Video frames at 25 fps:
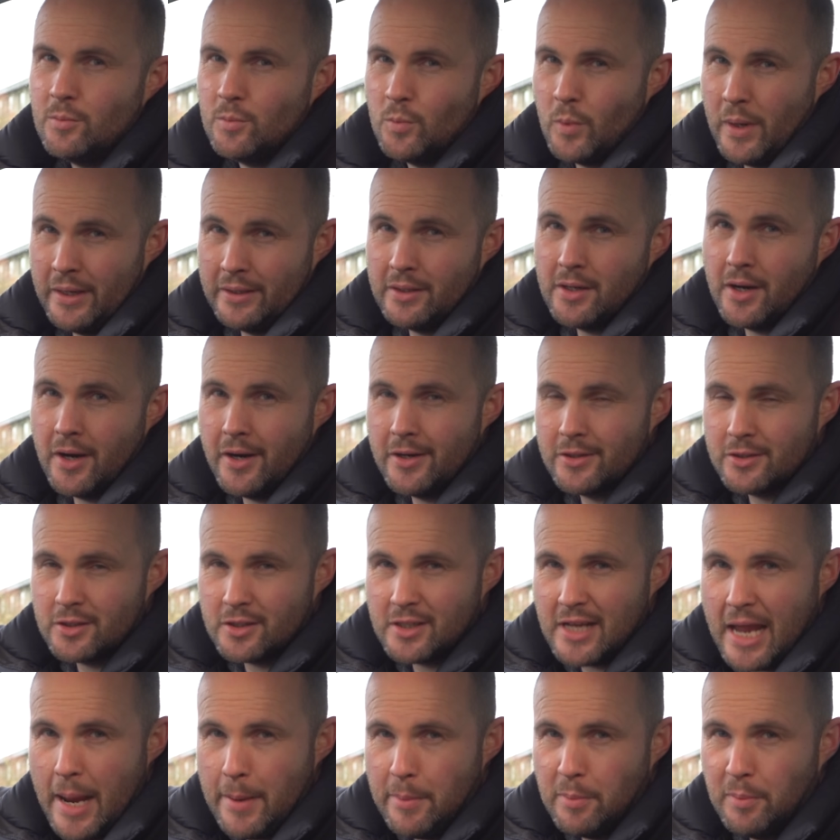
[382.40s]
when cars are
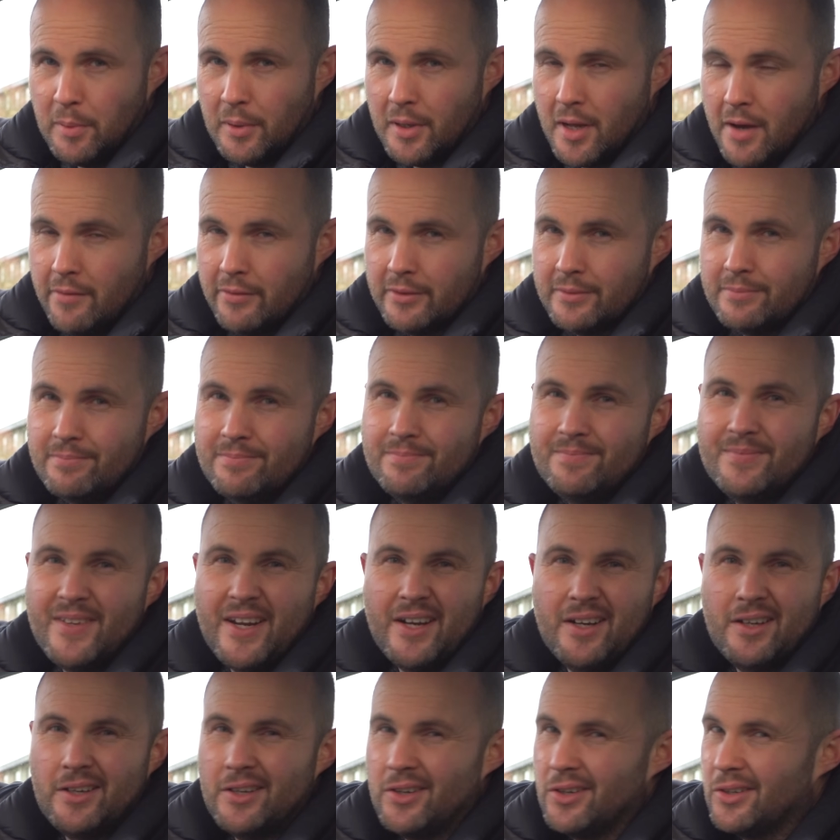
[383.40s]
capable of it.
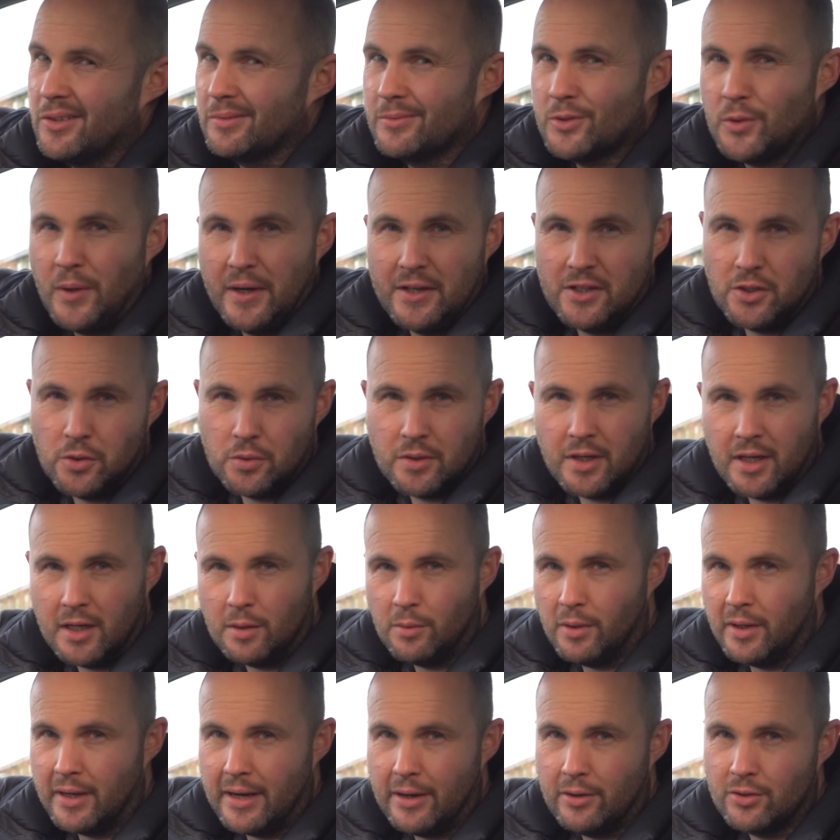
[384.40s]
They're your 22
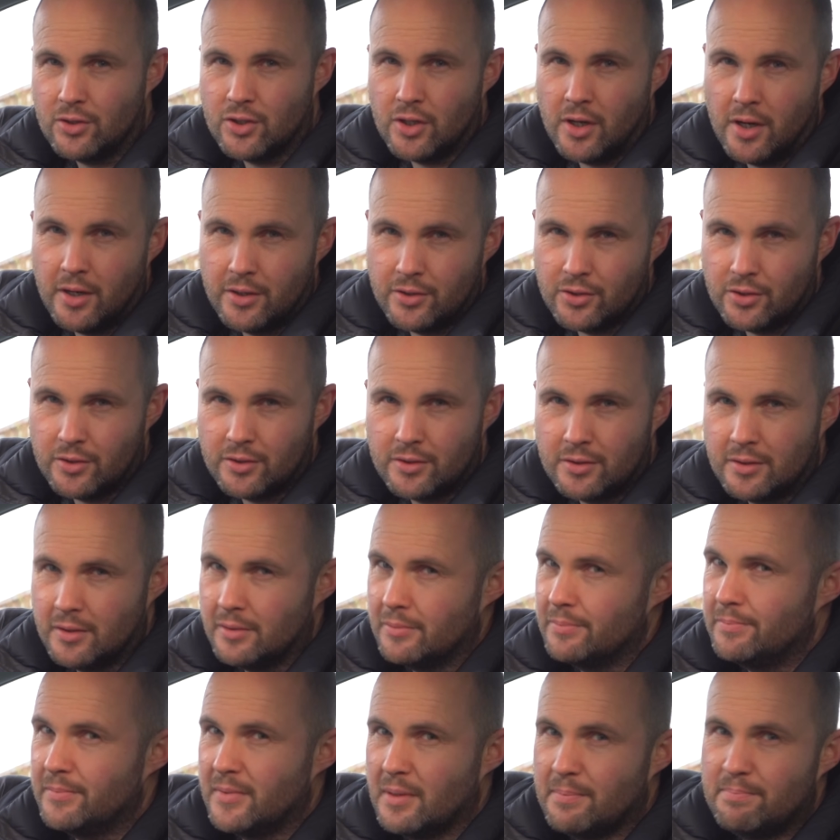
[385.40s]
kilowatt hour chargers,
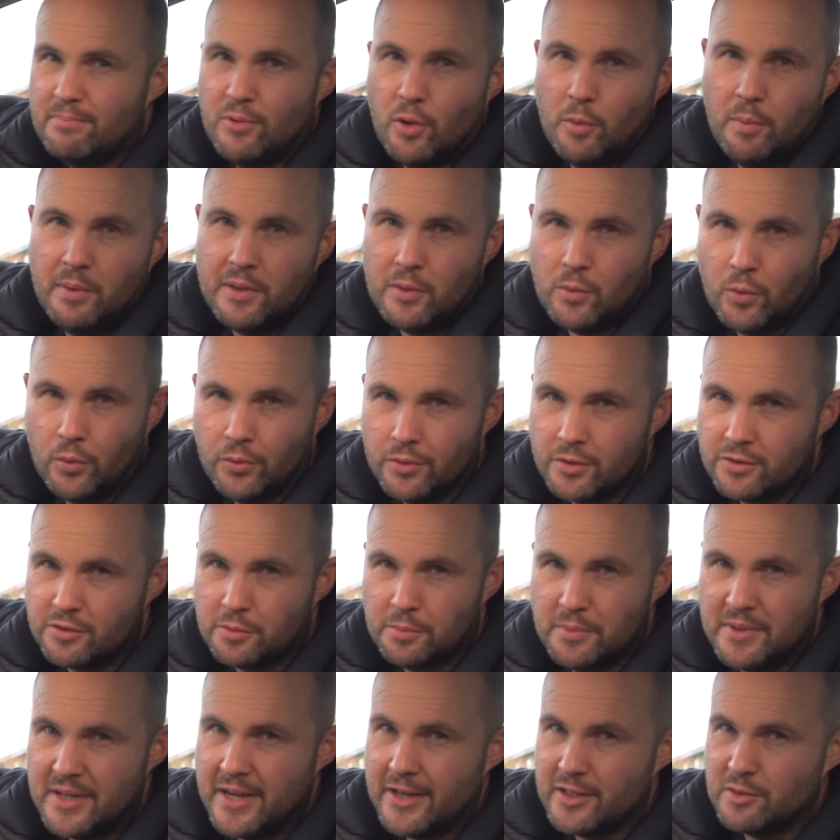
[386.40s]
the public ones
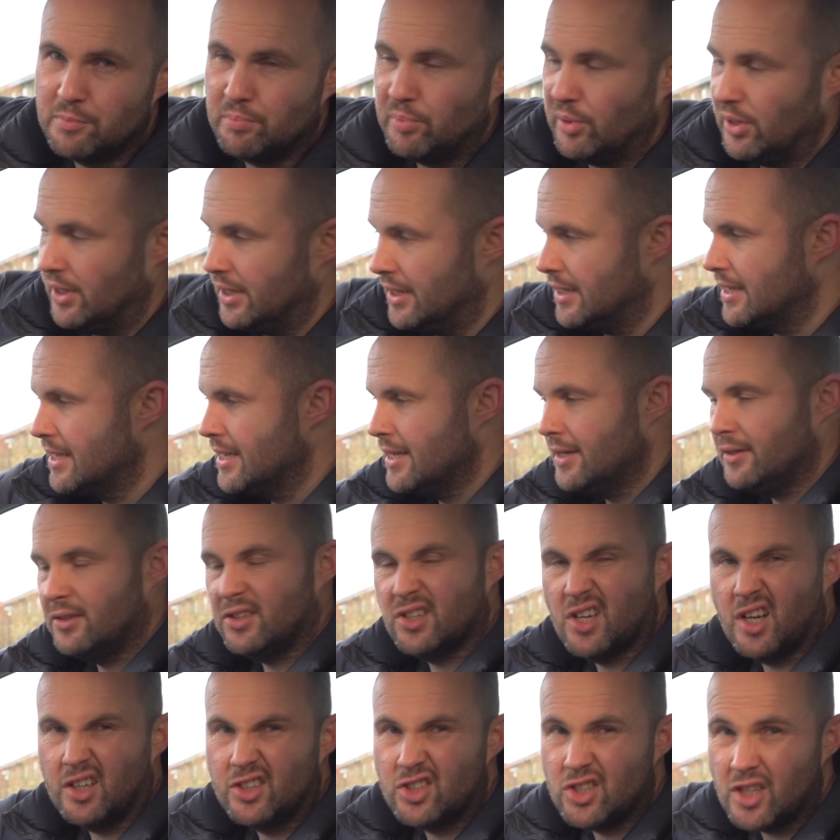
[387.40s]
from ESB,
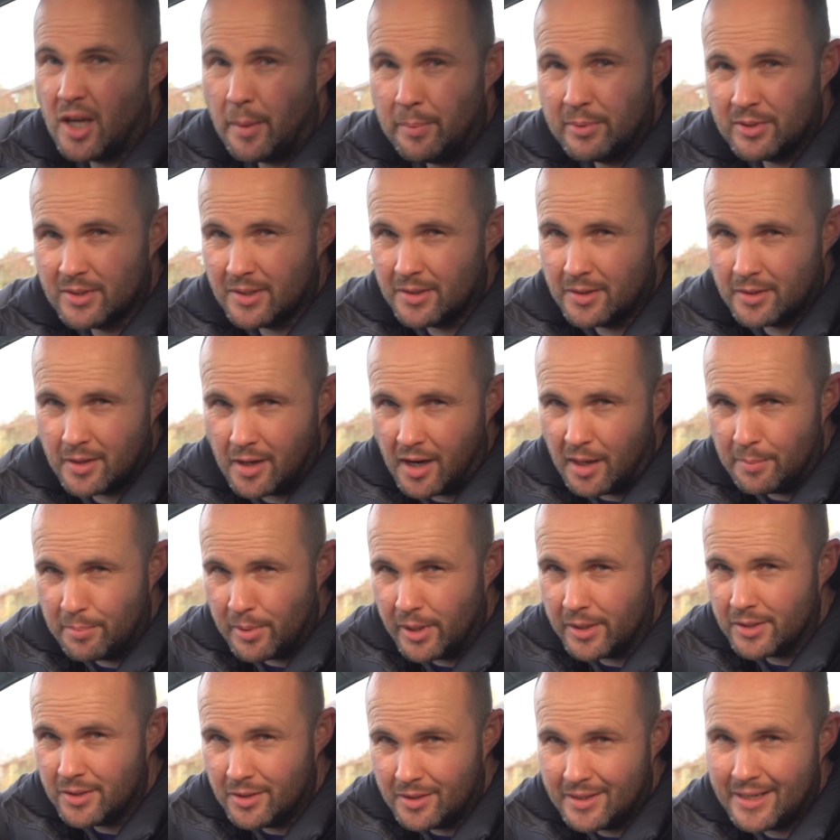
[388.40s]
the odd shopping centre car
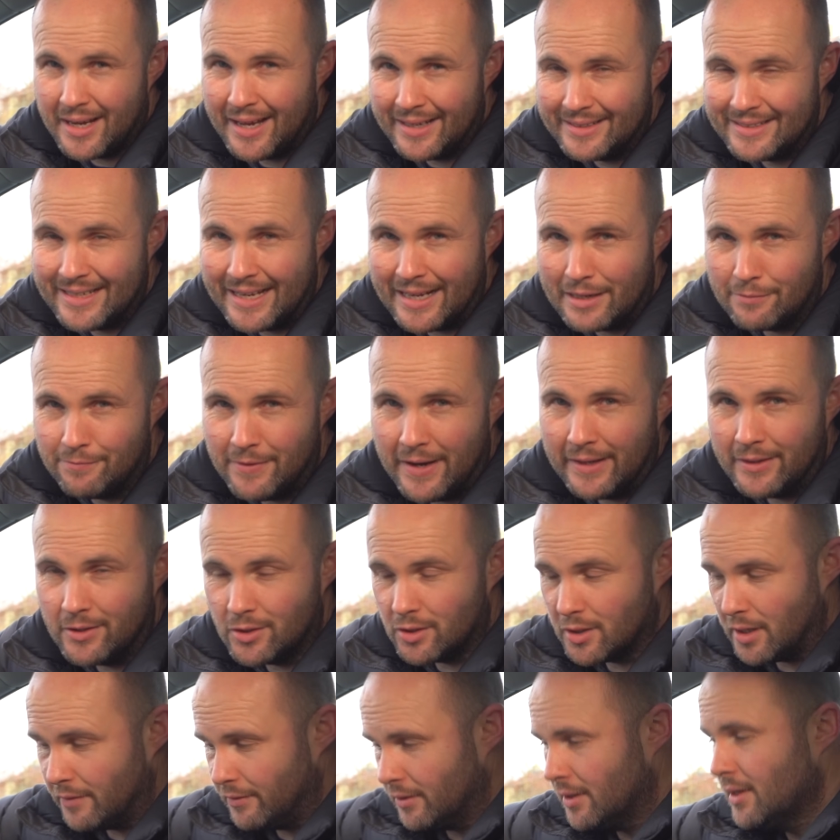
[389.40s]
park. You can take
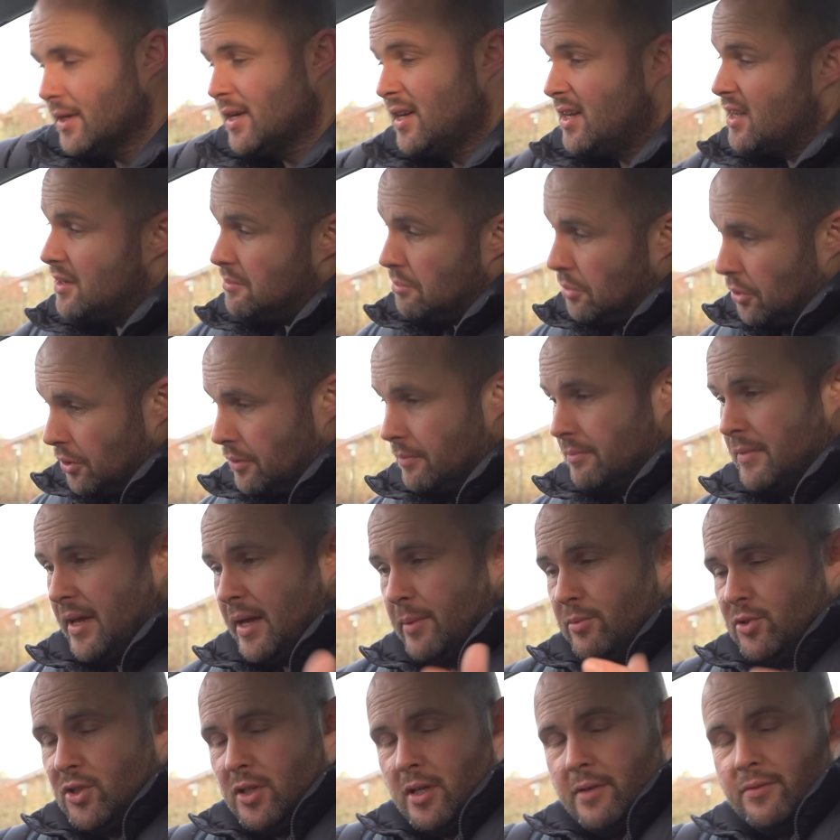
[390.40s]
advantage of it, but
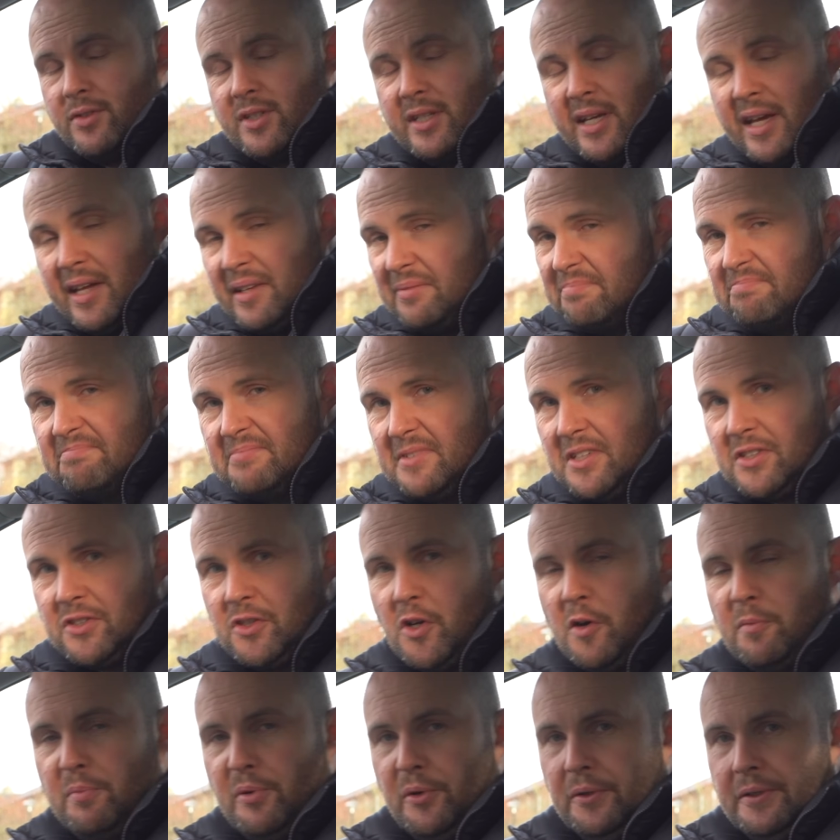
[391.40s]
MG have said there's
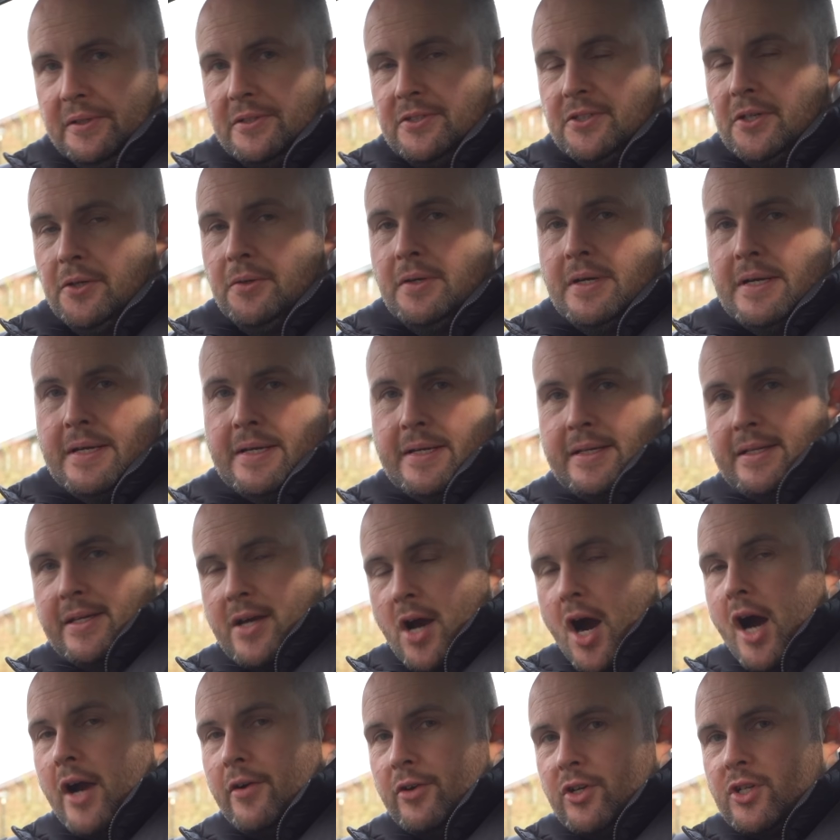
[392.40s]
no point. So the
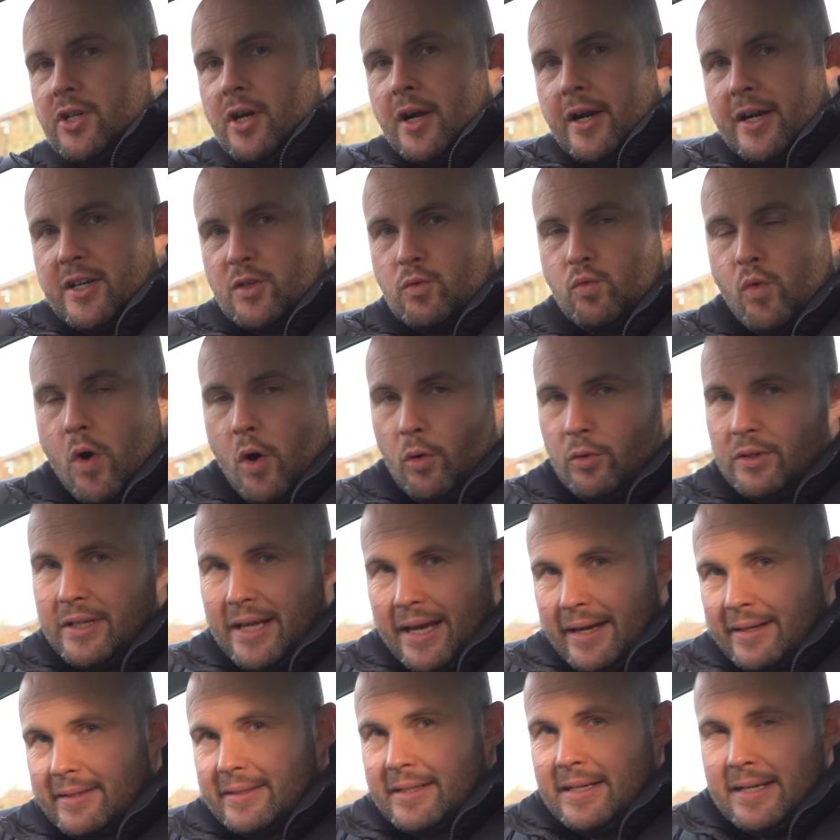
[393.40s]
Irish cars won't
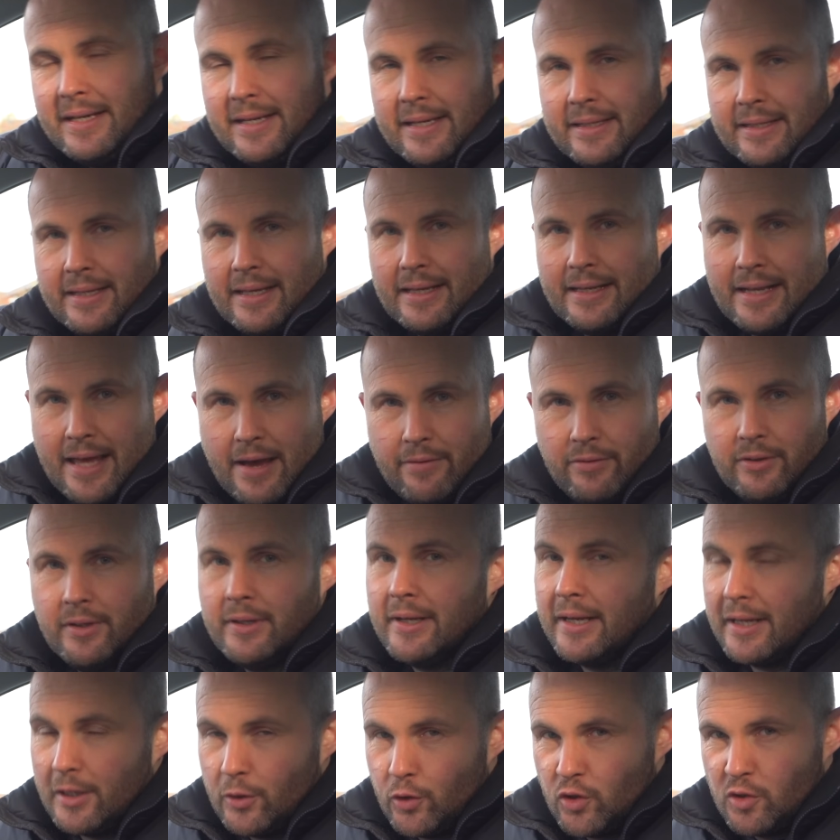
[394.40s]
get the 11,
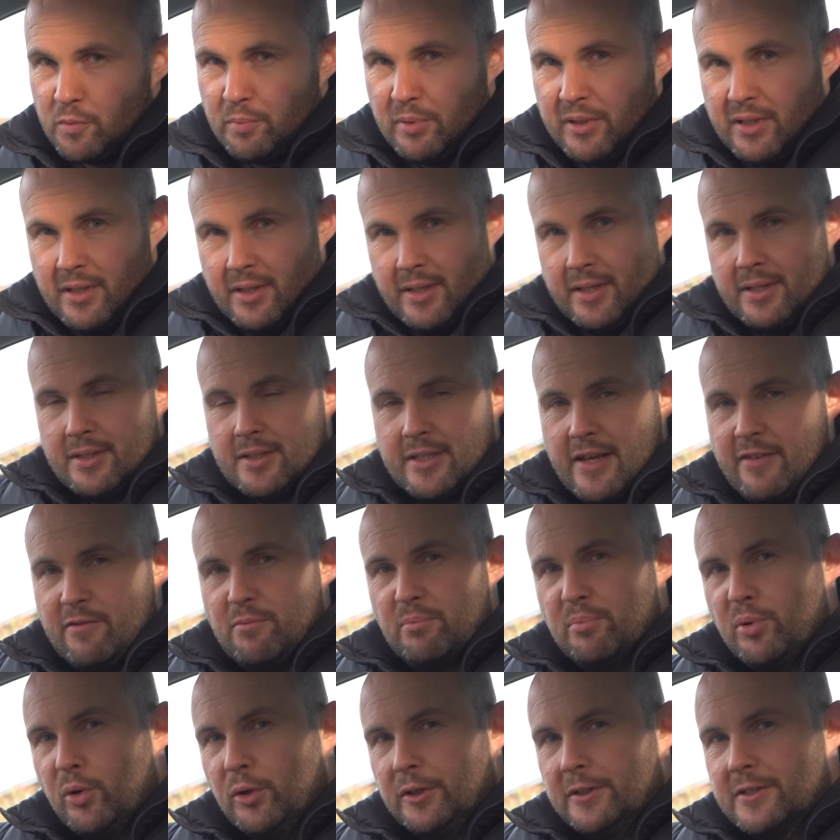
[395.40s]
it'll just be the
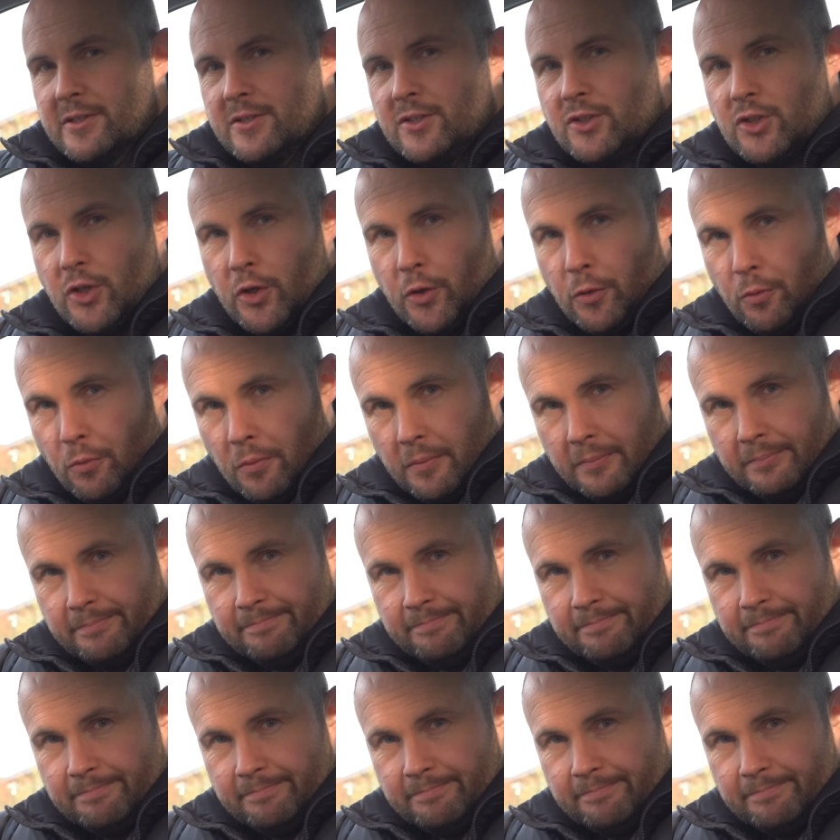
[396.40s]
7.2.